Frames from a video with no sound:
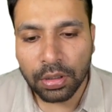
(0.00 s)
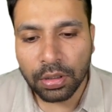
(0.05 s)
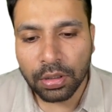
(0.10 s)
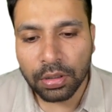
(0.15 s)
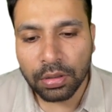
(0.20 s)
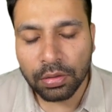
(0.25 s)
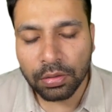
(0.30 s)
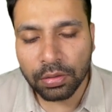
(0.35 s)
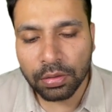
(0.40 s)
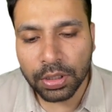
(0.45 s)

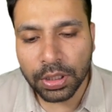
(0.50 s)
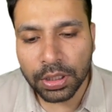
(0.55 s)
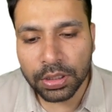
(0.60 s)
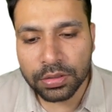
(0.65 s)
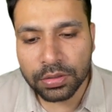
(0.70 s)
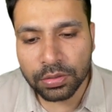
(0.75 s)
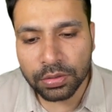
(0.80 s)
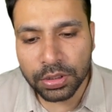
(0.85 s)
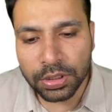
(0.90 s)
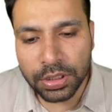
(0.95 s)
Okay, so
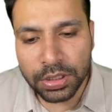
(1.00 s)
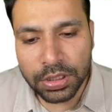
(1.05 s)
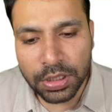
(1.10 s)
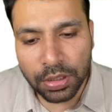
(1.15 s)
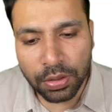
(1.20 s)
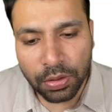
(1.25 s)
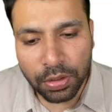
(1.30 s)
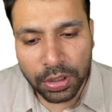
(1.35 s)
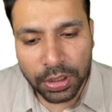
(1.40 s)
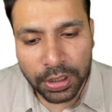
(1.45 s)
these are
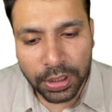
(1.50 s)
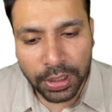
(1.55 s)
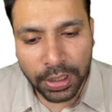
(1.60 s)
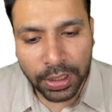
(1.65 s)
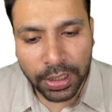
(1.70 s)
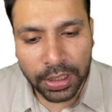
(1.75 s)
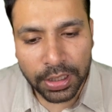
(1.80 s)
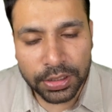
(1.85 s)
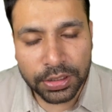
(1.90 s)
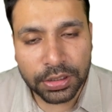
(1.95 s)
all the
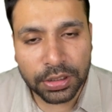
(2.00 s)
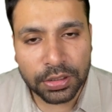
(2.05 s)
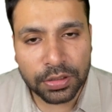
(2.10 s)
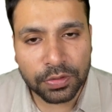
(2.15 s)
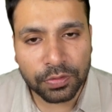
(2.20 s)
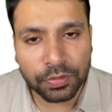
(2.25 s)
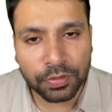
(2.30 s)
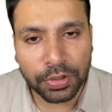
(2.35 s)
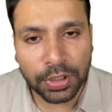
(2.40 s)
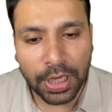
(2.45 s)
indications
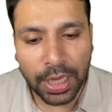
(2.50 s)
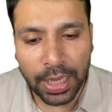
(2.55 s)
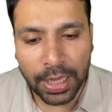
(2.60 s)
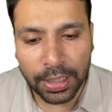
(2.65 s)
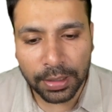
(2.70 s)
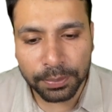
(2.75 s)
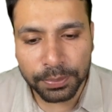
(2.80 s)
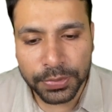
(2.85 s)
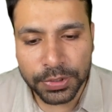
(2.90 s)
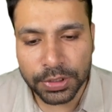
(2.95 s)
for
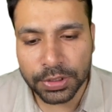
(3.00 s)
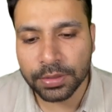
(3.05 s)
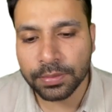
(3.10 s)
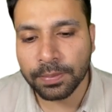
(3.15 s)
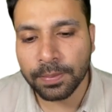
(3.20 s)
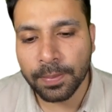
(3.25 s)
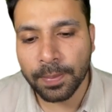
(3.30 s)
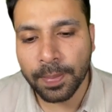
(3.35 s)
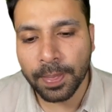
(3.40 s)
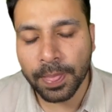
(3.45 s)
ALPS.
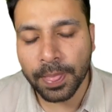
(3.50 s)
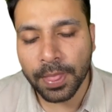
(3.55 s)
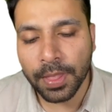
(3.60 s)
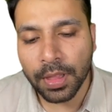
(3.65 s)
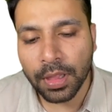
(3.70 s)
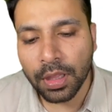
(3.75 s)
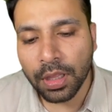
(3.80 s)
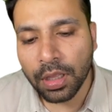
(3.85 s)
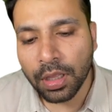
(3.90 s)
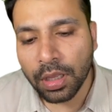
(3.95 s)

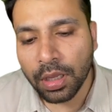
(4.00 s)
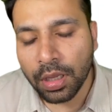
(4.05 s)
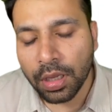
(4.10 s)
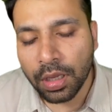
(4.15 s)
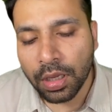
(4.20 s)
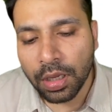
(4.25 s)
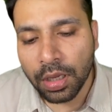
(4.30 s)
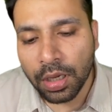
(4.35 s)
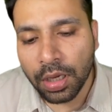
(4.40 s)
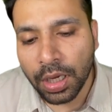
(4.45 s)

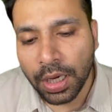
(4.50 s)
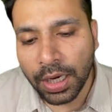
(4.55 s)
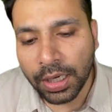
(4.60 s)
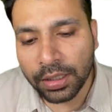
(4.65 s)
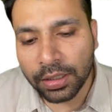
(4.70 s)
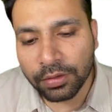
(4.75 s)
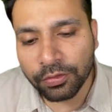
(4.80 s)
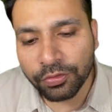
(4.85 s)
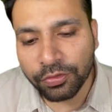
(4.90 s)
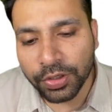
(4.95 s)

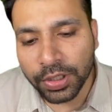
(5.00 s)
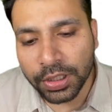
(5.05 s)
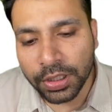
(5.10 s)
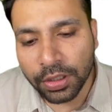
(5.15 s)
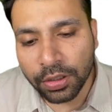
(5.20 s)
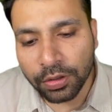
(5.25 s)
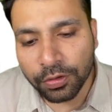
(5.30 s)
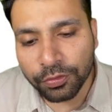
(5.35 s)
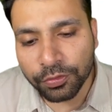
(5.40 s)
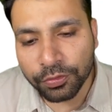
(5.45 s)
And failure
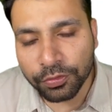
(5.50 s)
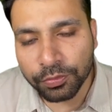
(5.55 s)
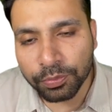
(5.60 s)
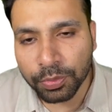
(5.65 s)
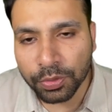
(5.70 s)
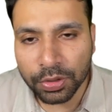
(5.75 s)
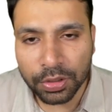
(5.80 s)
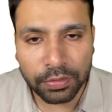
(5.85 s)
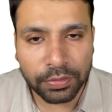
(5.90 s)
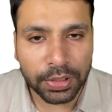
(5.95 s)
of
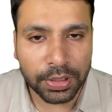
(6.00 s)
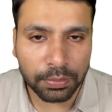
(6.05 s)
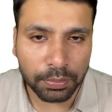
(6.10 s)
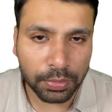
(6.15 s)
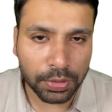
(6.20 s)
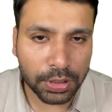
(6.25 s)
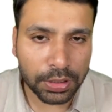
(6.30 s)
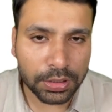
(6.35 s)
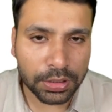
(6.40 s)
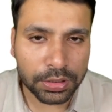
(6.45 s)
portal vein
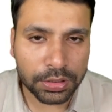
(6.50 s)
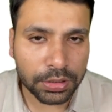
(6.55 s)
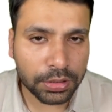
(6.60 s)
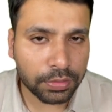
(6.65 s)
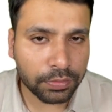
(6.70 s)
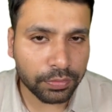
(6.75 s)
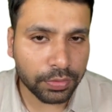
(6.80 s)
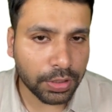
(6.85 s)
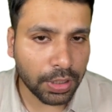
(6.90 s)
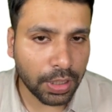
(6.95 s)
embolization,
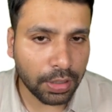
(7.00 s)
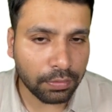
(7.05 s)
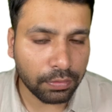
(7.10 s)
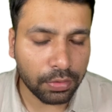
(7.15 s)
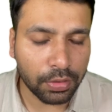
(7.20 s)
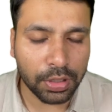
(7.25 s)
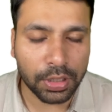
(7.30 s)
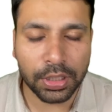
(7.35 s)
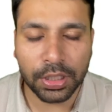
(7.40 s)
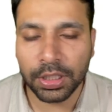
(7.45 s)
we have
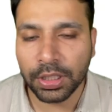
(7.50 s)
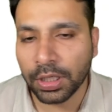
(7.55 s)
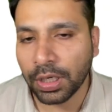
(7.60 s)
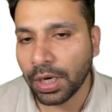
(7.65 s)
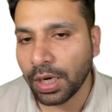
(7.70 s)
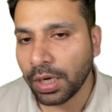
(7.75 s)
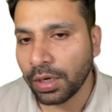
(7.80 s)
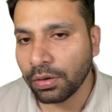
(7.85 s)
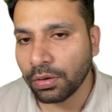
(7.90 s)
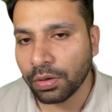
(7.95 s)
already
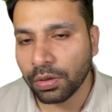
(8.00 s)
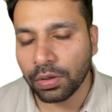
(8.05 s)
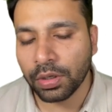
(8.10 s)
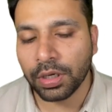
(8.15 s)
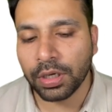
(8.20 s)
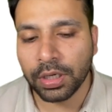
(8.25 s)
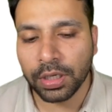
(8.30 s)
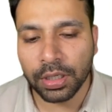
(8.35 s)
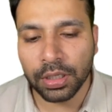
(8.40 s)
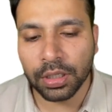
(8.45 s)
tried or
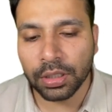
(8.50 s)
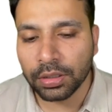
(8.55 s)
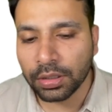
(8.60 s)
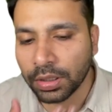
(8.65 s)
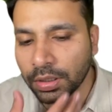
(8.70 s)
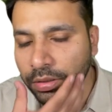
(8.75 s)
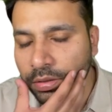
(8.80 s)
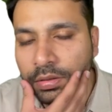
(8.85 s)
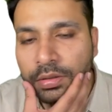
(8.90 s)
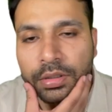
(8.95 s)
already done,
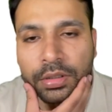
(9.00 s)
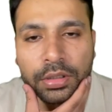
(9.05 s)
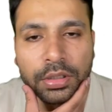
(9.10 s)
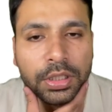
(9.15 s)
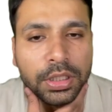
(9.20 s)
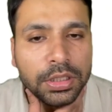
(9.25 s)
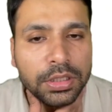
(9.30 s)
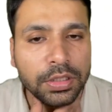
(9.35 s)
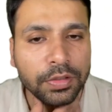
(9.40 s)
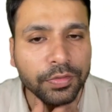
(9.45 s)
and
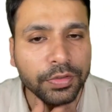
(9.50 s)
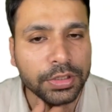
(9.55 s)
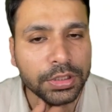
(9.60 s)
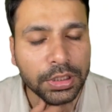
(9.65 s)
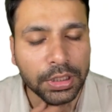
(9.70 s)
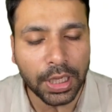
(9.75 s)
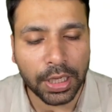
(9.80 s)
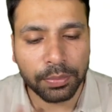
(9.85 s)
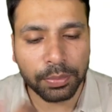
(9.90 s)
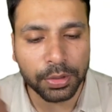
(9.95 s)
insufficient
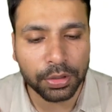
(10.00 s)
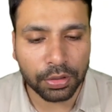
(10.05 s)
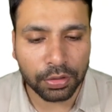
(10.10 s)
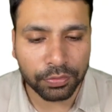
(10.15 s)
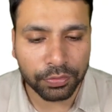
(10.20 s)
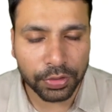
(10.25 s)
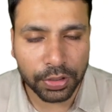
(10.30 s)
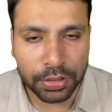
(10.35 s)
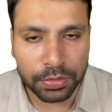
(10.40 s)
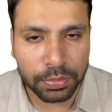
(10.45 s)
hypertrophy
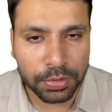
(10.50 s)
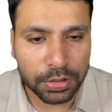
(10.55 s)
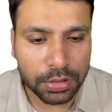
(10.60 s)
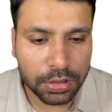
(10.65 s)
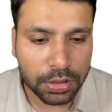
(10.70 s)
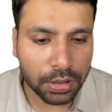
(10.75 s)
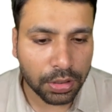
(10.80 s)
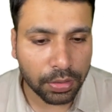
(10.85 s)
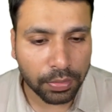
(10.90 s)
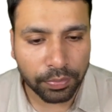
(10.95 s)
has been seen.
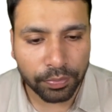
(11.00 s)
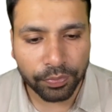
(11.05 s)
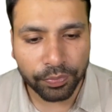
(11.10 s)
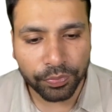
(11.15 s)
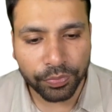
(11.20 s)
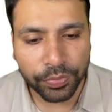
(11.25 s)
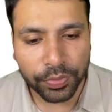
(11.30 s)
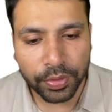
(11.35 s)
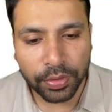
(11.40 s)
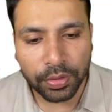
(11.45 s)

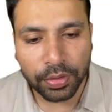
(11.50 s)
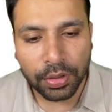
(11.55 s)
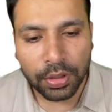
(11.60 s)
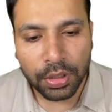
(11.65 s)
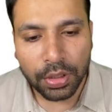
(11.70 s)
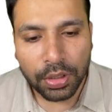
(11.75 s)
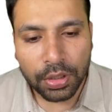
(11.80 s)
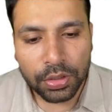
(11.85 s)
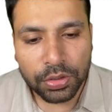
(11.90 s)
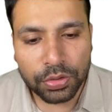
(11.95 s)

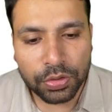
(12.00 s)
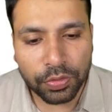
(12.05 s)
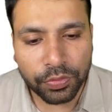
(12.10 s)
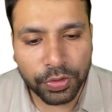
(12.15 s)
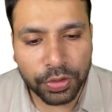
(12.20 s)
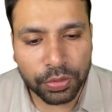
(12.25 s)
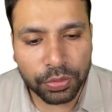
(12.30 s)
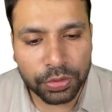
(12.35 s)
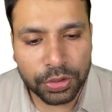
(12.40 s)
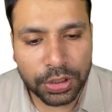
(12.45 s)
So we
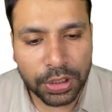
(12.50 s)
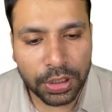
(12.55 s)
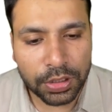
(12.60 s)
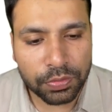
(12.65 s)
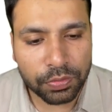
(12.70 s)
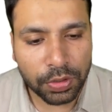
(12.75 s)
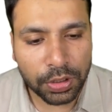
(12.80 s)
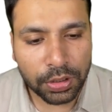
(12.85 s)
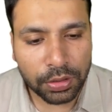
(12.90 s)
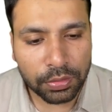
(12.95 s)
do stage
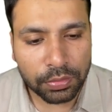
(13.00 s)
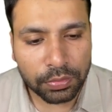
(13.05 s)
1.